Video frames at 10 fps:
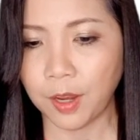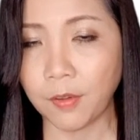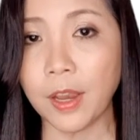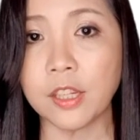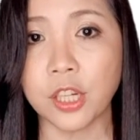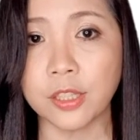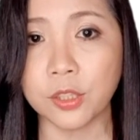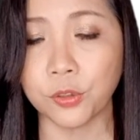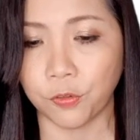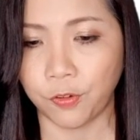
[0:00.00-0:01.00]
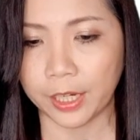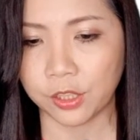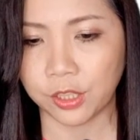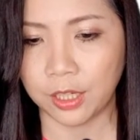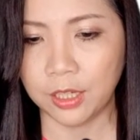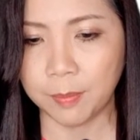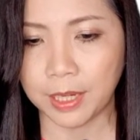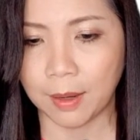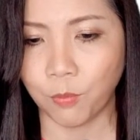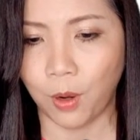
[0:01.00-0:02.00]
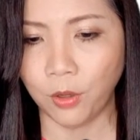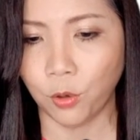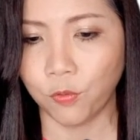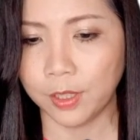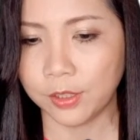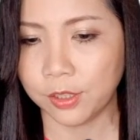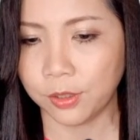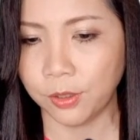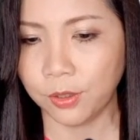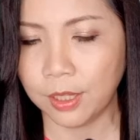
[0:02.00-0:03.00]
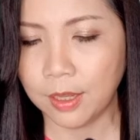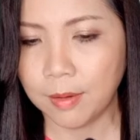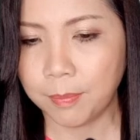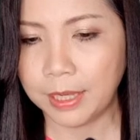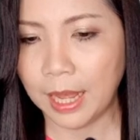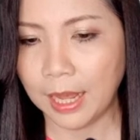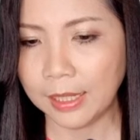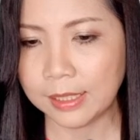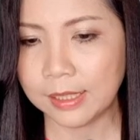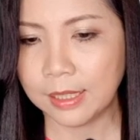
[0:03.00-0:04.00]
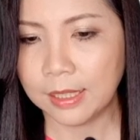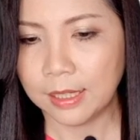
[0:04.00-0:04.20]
I change it to fraction, become 1 over 2 plus,